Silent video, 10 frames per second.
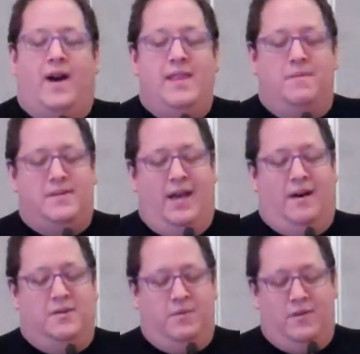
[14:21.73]

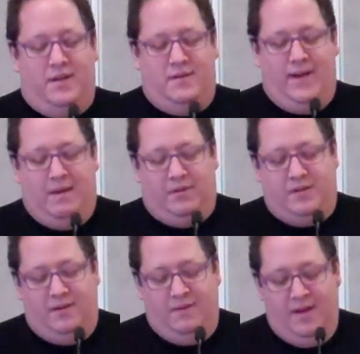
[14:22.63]
themselves because they're able
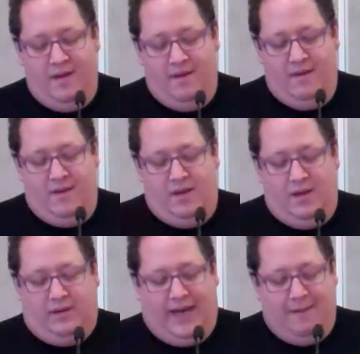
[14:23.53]
to,
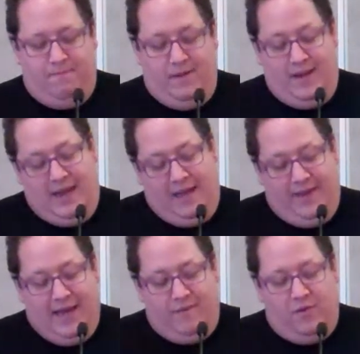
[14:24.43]
I
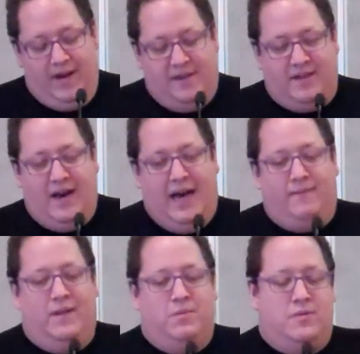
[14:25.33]
think everyone has a
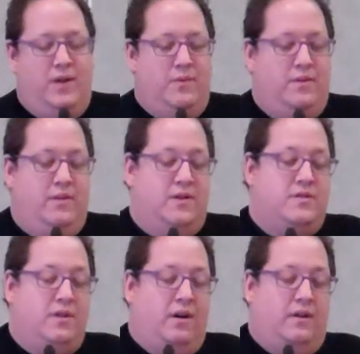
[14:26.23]
conflict between their
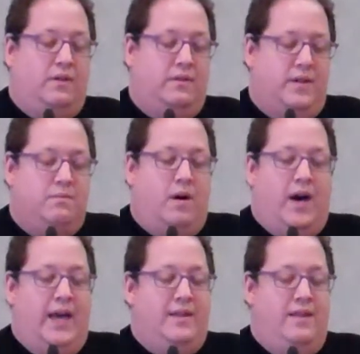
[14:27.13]
soul, their
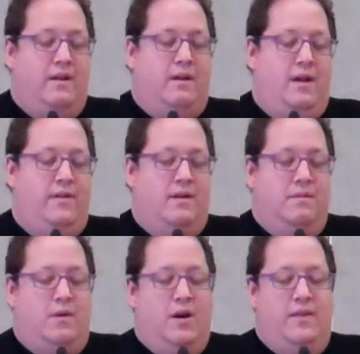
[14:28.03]
mind, and
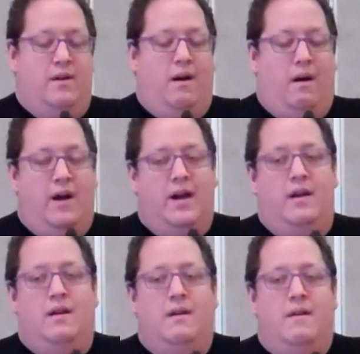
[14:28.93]
their
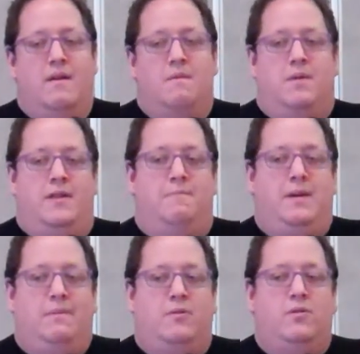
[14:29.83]
heart. But the
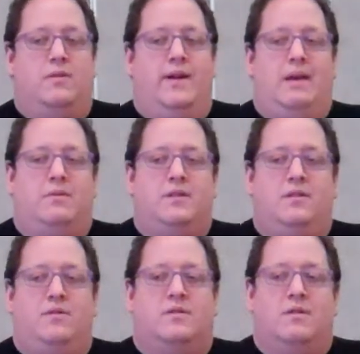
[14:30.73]
people who are able
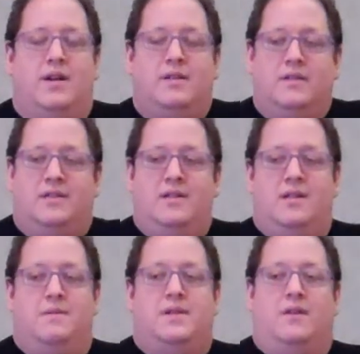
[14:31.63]
to start to listen to
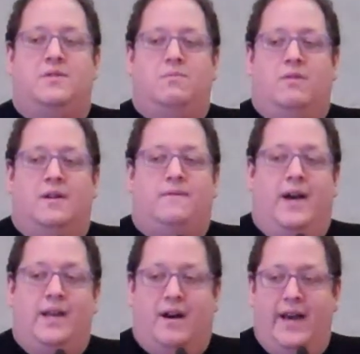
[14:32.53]
themselves more
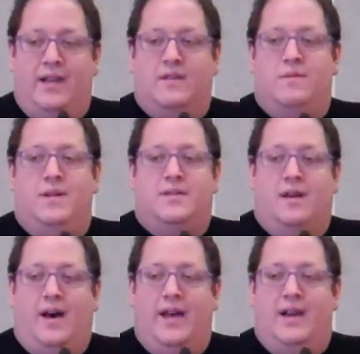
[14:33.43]
find guidance from
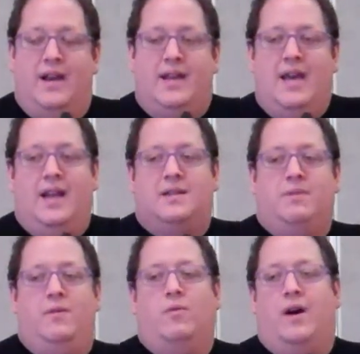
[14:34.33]
inside. And I can't
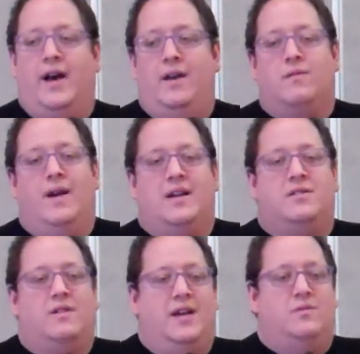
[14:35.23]
explain why or
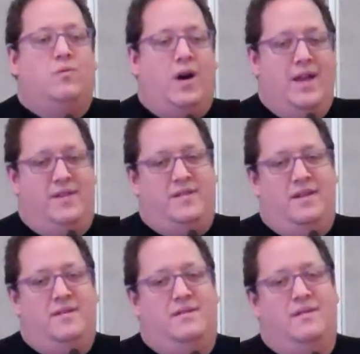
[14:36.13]
rationalize why this
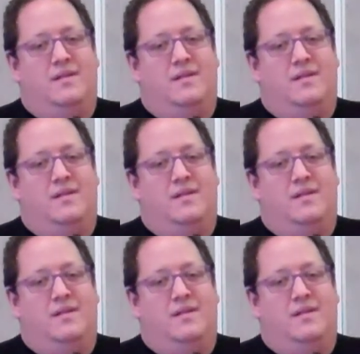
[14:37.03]
is,